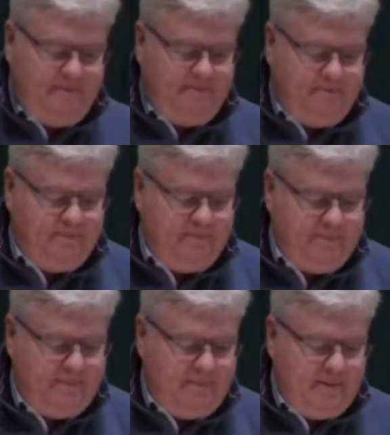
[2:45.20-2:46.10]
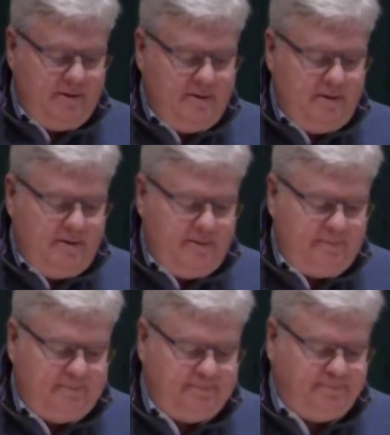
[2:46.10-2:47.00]

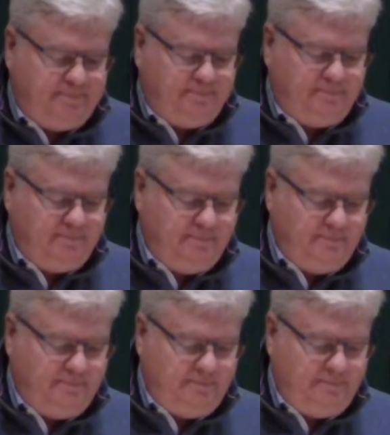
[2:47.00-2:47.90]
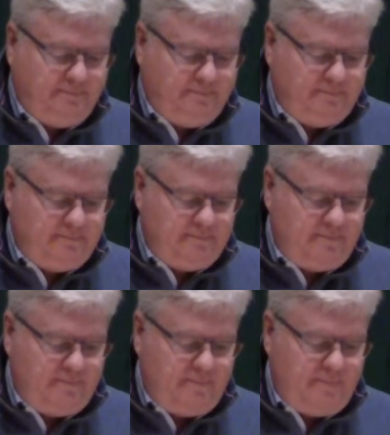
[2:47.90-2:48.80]
Nothing is said.